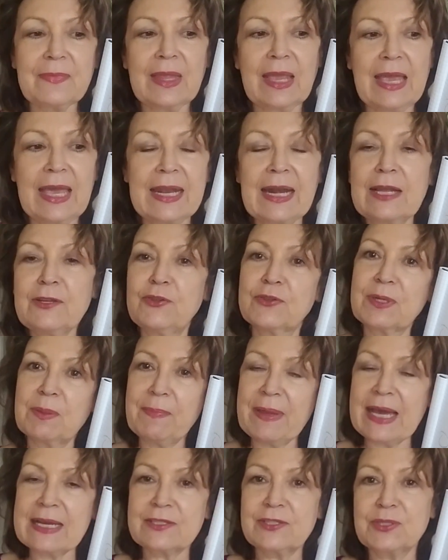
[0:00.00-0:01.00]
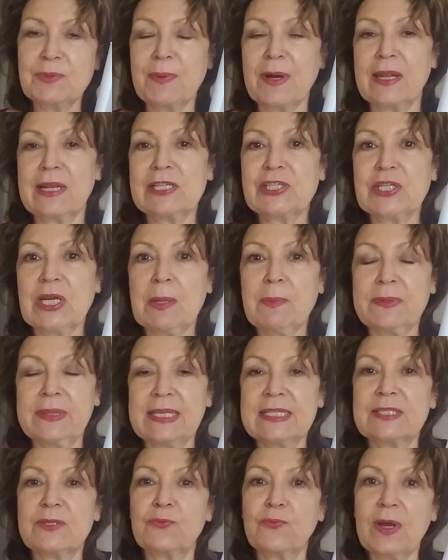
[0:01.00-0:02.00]
And I took it back to the body shop, and they
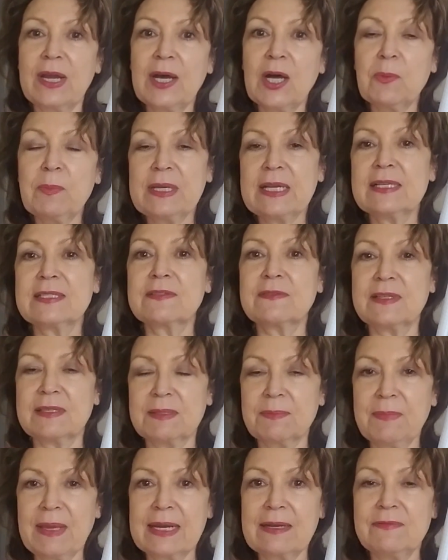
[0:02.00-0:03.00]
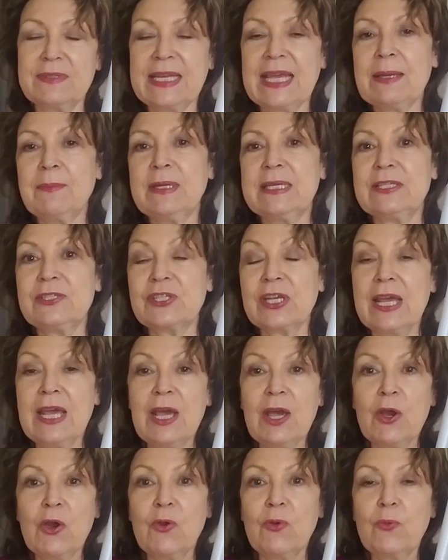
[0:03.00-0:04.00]
said, well, because of this amount of damage,
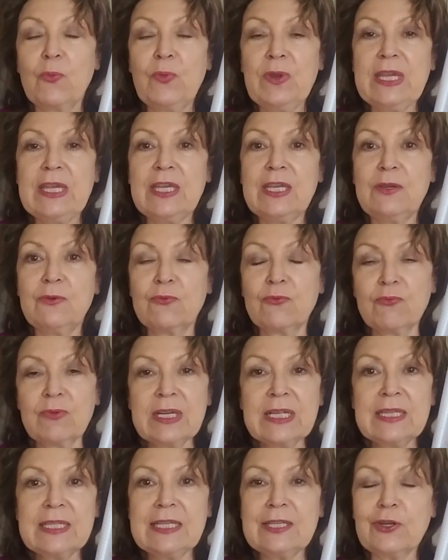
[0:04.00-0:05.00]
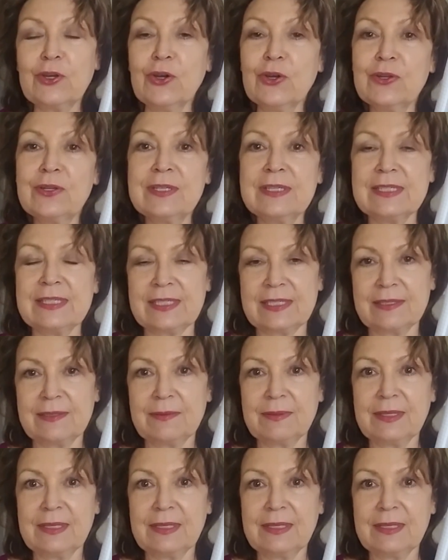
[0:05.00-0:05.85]
we really couldn't,